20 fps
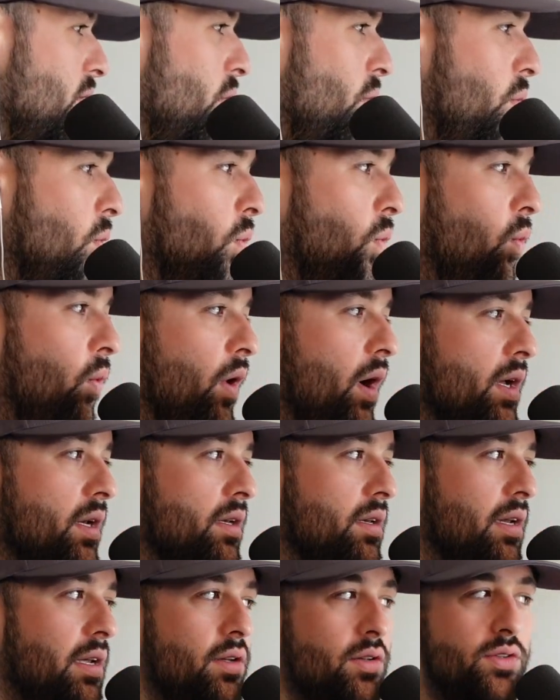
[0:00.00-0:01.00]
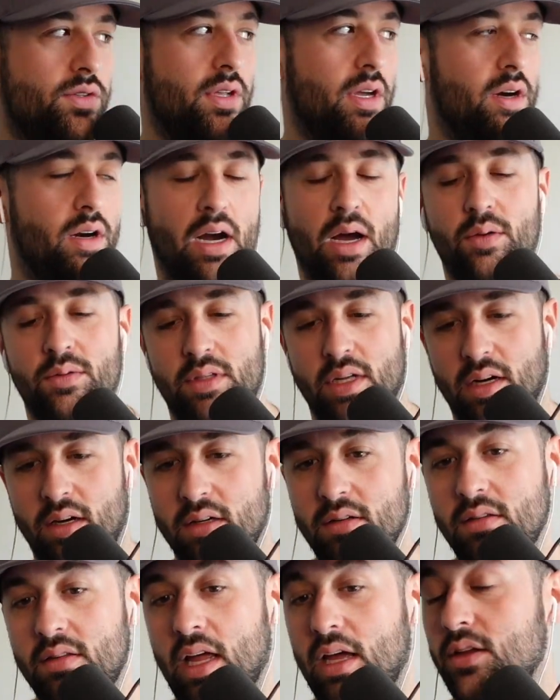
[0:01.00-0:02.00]
what is there out
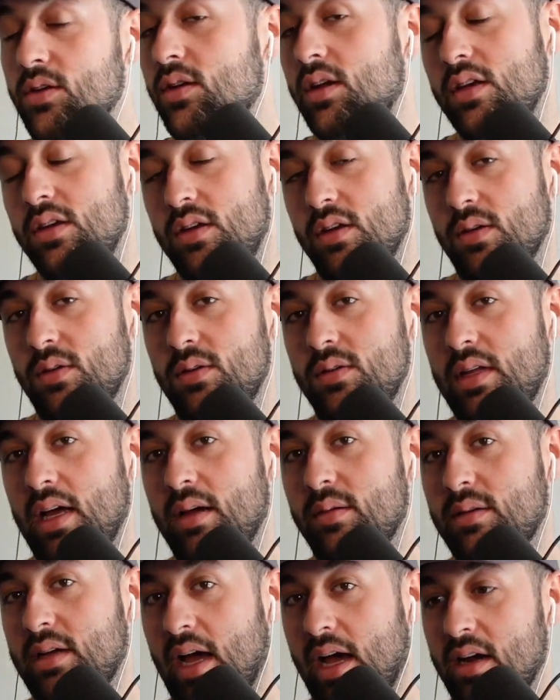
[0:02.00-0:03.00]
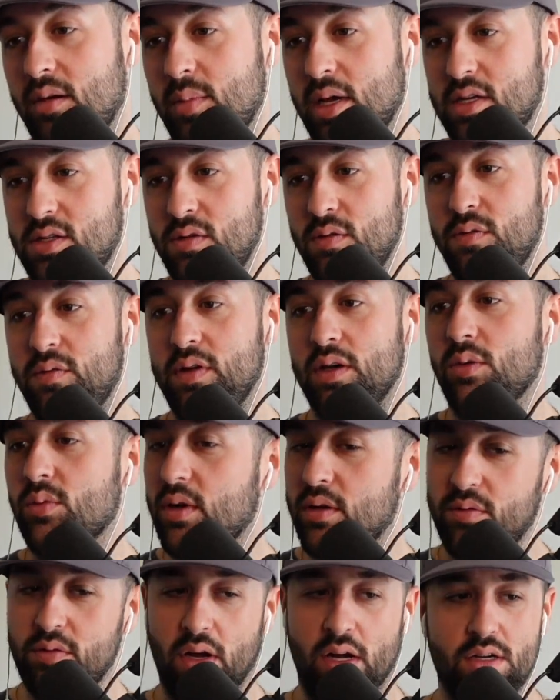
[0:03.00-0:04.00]
there that you can do that kind of makes you feel
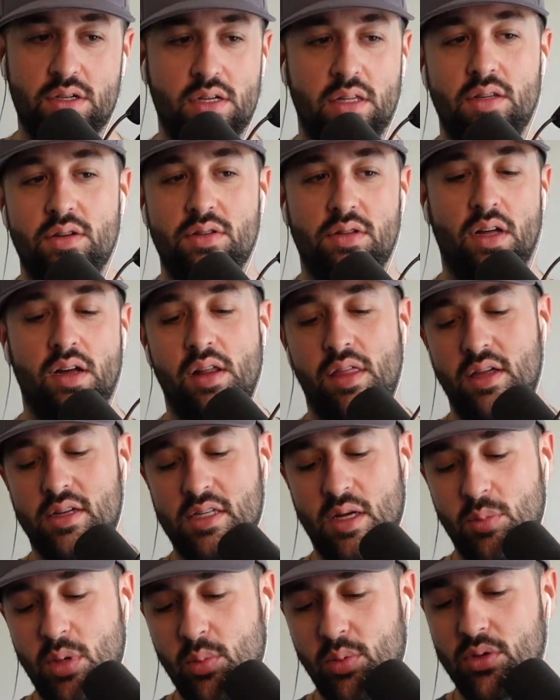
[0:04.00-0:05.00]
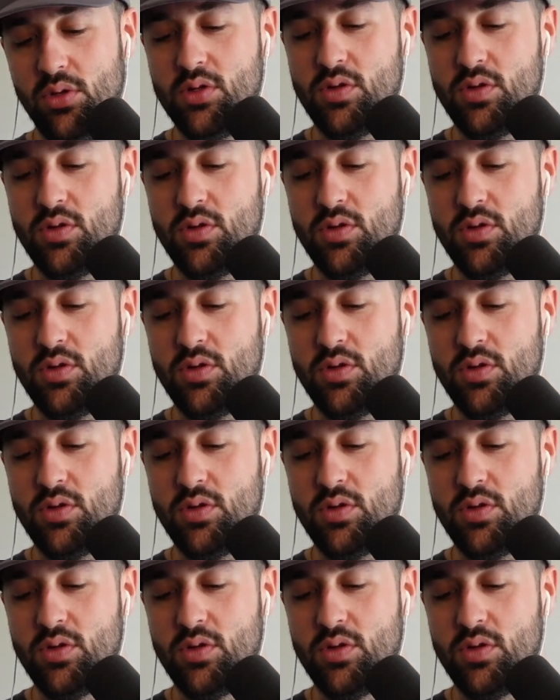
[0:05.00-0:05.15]
refreshed. And there's a lot of things that people use